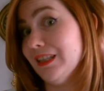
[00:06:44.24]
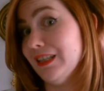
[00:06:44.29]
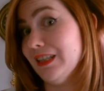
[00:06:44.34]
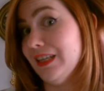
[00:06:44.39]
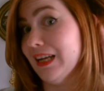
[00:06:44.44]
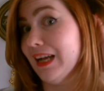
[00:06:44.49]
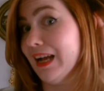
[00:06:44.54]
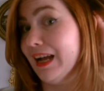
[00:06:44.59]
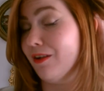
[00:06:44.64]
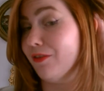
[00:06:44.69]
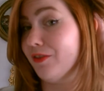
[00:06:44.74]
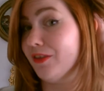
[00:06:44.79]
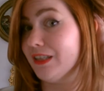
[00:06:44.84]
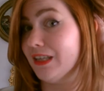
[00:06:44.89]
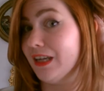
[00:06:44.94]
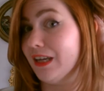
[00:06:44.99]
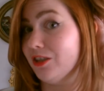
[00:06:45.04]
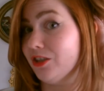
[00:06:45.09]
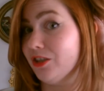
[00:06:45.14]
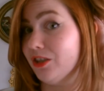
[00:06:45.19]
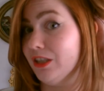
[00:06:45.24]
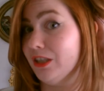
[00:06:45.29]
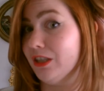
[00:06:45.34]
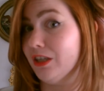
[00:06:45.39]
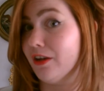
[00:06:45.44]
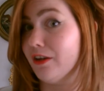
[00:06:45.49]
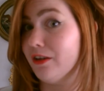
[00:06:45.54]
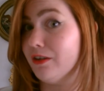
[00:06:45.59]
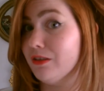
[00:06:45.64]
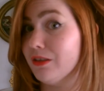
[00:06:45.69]
to see how this
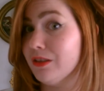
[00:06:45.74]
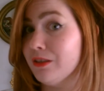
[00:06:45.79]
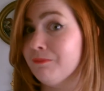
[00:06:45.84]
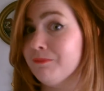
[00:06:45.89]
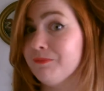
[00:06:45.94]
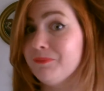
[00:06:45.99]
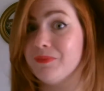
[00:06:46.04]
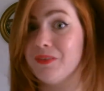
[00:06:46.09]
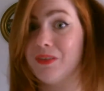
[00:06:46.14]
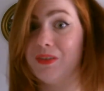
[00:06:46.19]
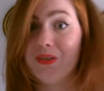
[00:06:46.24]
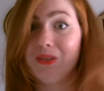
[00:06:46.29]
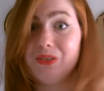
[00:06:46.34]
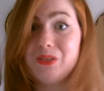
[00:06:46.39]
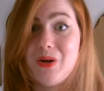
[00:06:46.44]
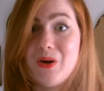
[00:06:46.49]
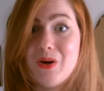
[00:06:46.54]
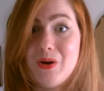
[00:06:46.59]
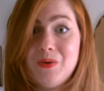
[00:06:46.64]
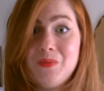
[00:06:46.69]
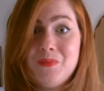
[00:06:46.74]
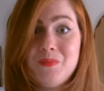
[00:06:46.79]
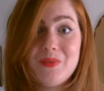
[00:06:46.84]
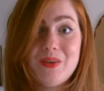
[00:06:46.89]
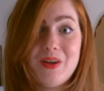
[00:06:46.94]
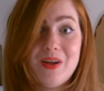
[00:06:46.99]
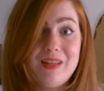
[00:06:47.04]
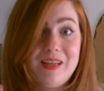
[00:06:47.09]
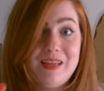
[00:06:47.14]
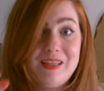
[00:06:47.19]
actually goes. So
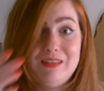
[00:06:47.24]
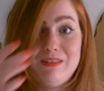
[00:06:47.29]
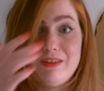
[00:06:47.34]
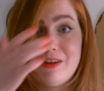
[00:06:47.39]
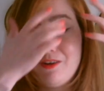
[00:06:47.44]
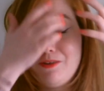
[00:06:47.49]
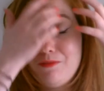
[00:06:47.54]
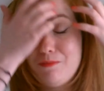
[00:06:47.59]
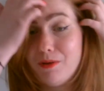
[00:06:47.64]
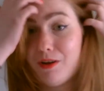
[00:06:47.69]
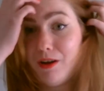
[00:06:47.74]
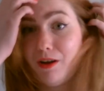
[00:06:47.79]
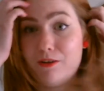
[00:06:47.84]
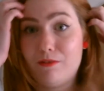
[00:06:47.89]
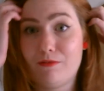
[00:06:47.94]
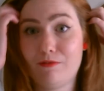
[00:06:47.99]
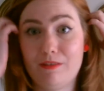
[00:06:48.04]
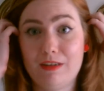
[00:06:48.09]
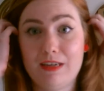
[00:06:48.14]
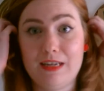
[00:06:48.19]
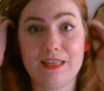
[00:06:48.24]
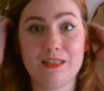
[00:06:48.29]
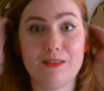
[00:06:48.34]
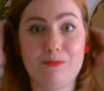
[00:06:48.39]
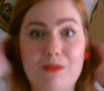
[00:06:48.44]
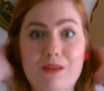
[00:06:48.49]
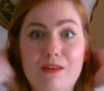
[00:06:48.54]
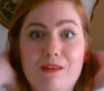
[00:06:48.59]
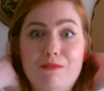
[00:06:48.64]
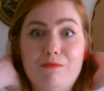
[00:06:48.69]
I'll let you know, but hopefully
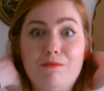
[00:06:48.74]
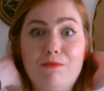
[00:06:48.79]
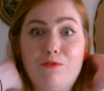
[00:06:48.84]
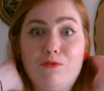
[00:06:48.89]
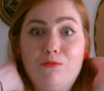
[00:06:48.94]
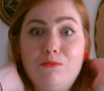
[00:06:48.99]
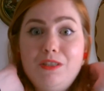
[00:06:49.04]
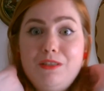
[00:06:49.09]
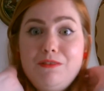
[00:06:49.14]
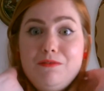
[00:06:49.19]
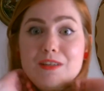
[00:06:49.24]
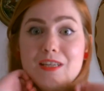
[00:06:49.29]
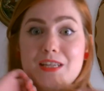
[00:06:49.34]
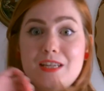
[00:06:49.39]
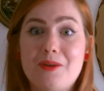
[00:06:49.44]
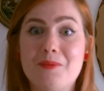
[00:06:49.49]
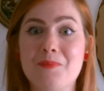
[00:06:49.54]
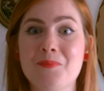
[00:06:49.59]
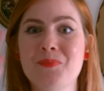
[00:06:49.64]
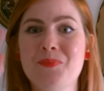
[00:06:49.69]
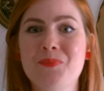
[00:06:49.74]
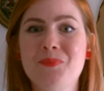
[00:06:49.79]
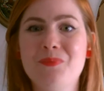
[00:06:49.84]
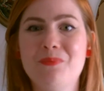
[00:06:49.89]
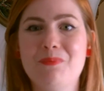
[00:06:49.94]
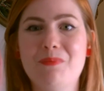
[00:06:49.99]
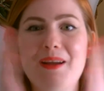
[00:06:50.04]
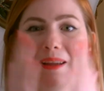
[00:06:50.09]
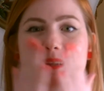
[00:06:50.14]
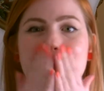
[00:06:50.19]
it's been an informative video.
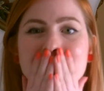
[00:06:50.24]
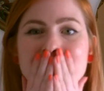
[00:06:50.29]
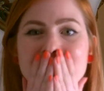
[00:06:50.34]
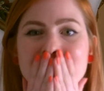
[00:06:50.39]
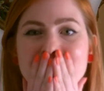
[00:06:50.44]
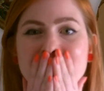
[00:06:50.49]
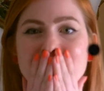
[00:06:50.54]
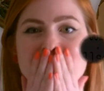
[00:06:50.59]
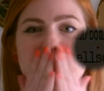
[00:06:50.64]
Bye!